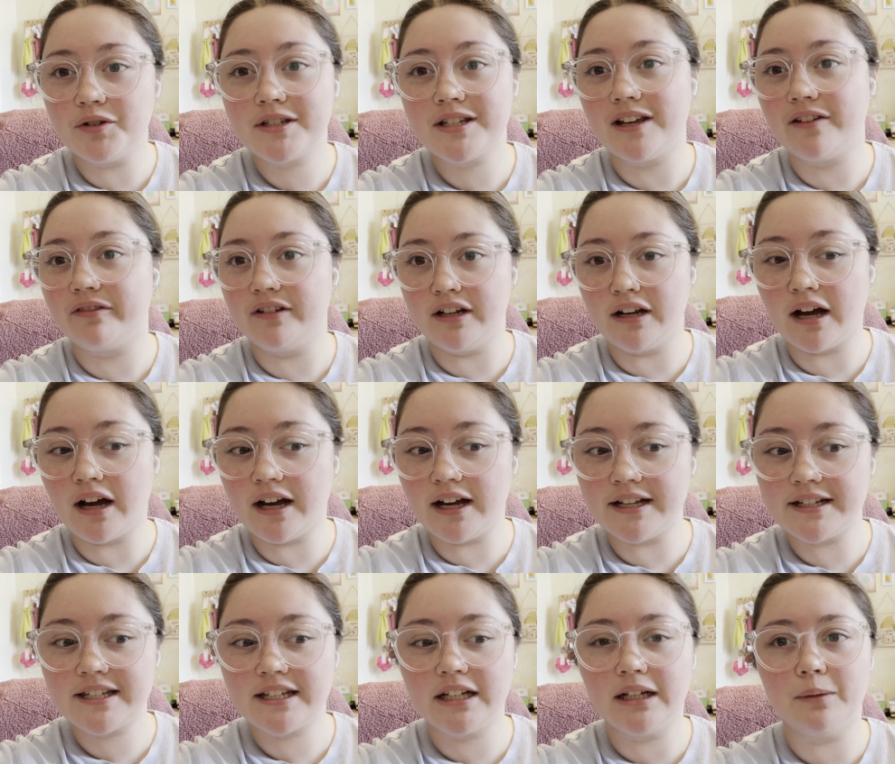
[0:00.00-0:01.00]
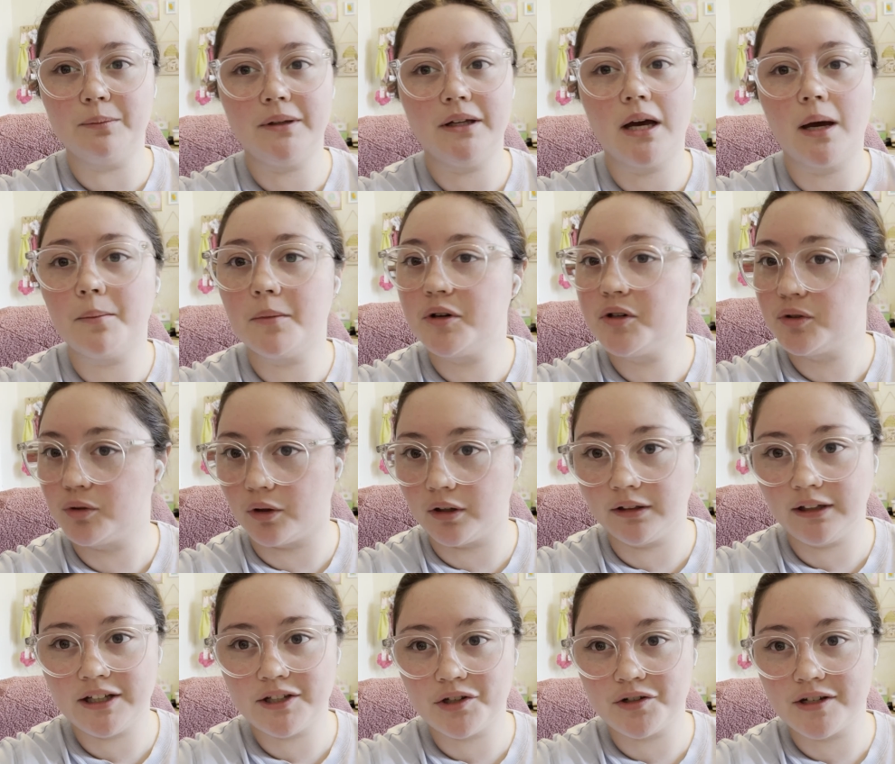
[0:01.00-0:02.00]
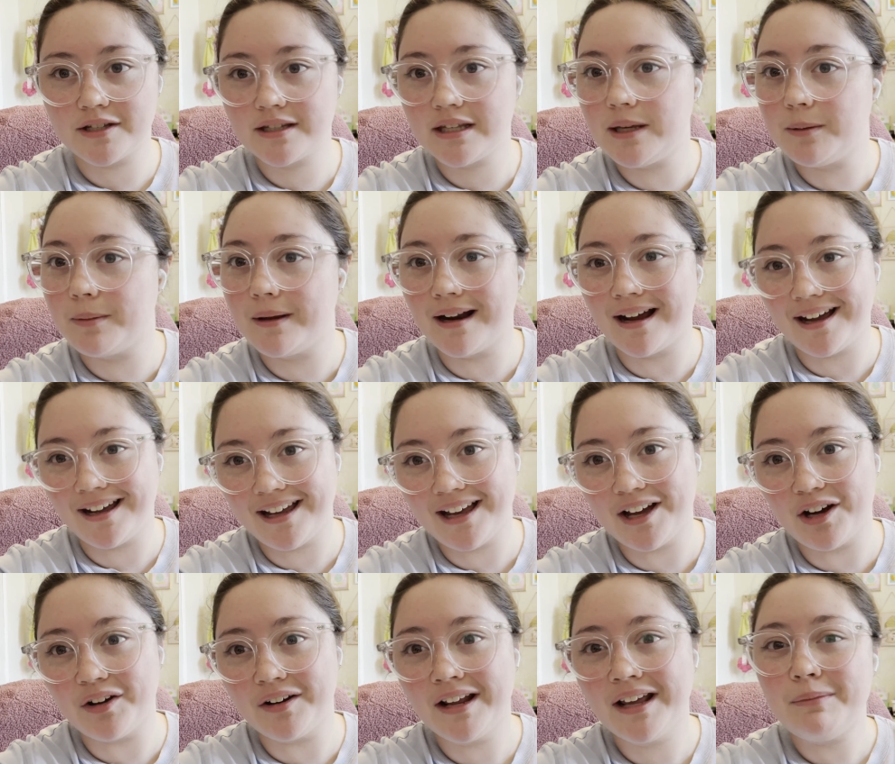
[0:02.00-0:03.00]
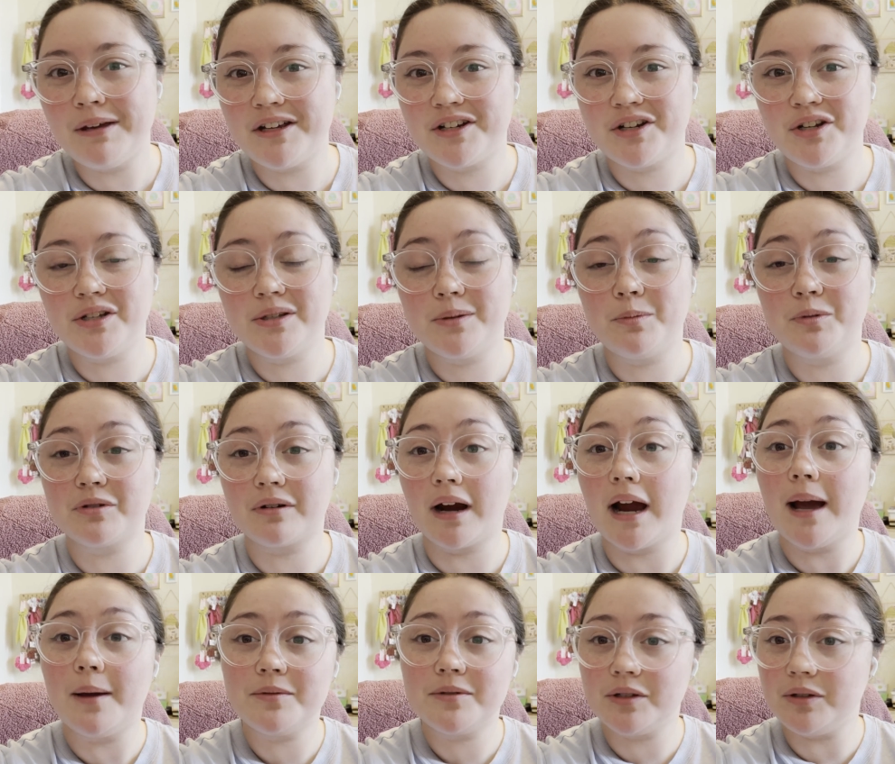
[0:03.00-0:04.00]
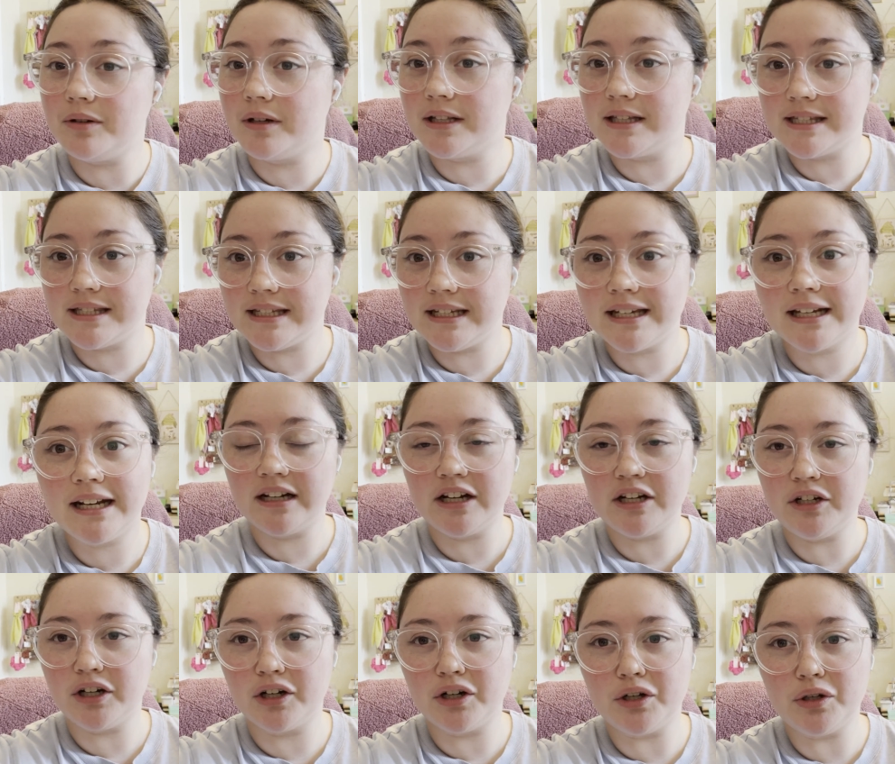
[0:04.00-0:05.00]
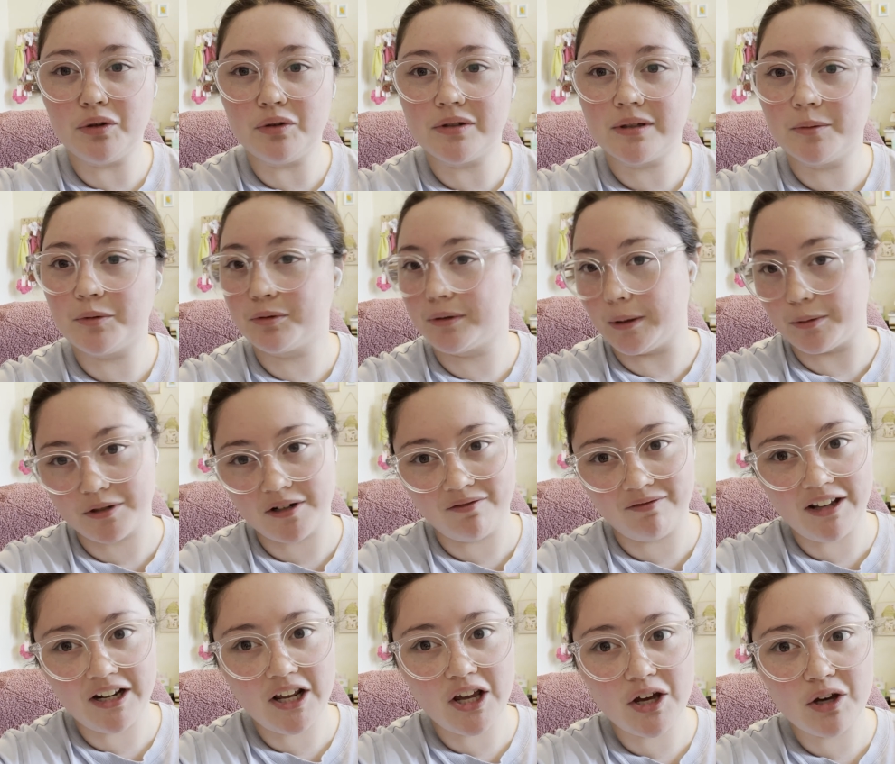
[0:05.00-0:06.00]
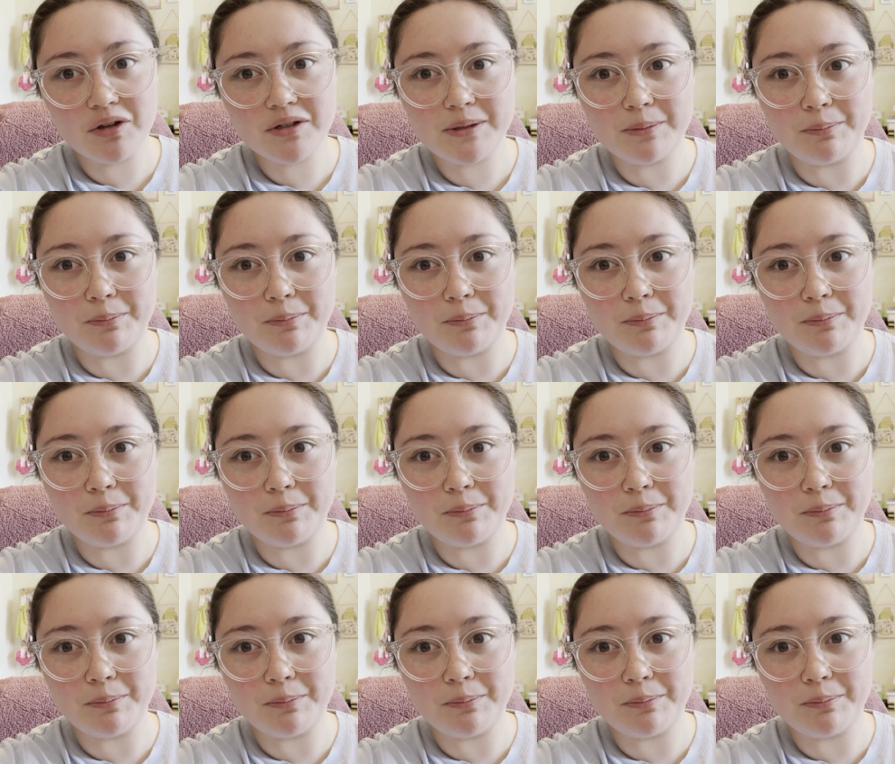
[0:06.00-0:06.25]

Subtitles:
If not, it'll be up shortly, so just keep an eye out. Make sure you subscribe so you can see it in your new subscription videos.